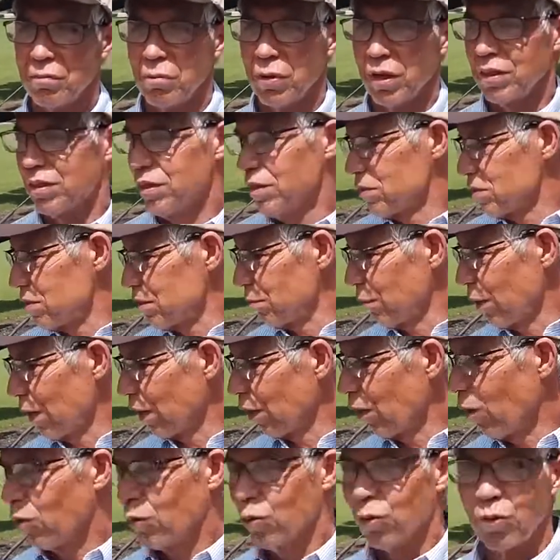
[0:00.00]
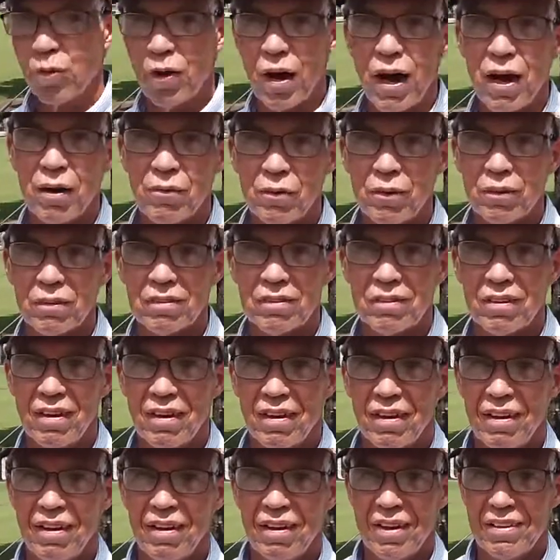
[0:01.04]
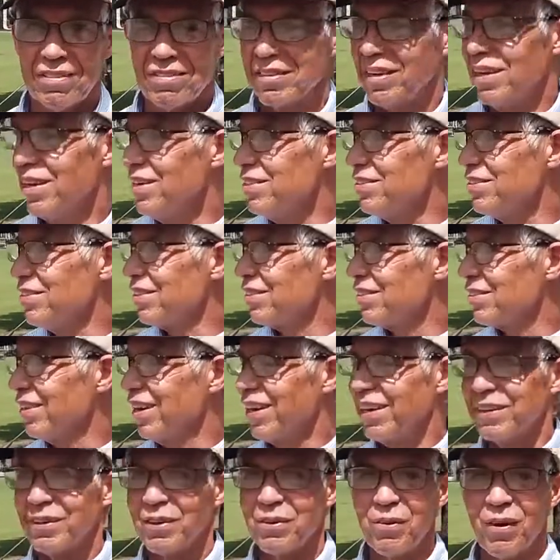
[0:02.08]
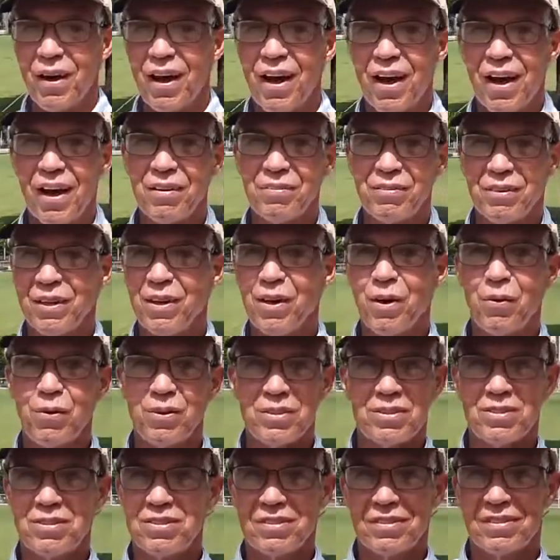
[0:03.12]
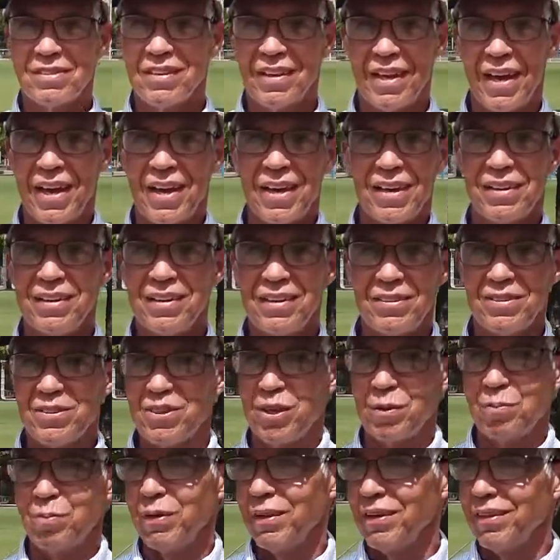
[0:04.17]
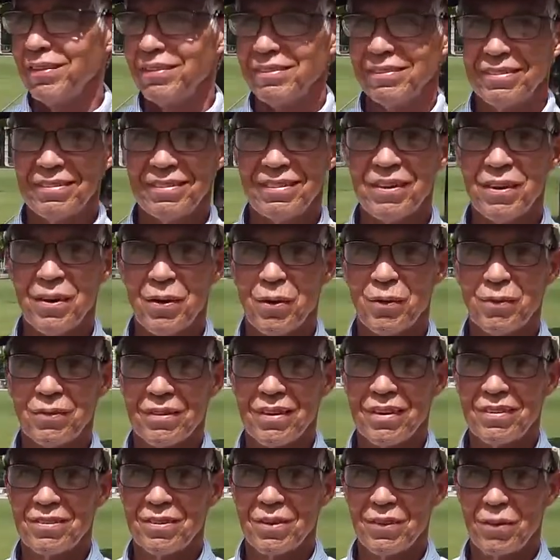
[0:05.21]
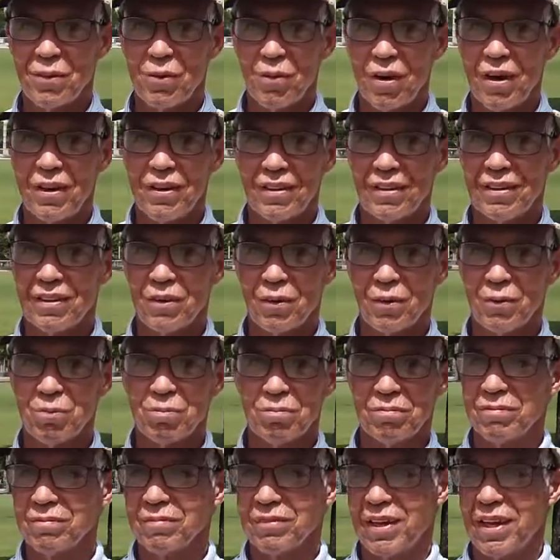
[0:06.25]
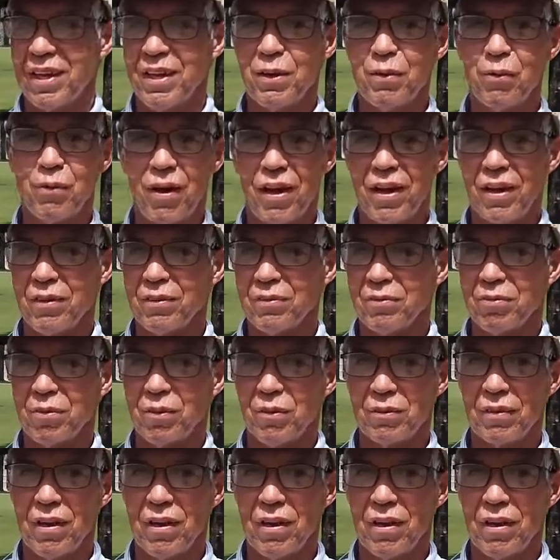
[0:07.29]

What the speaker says: But this is my local driver. It's the easiest thing to drive. It's handy, zippy, it's a great little get around.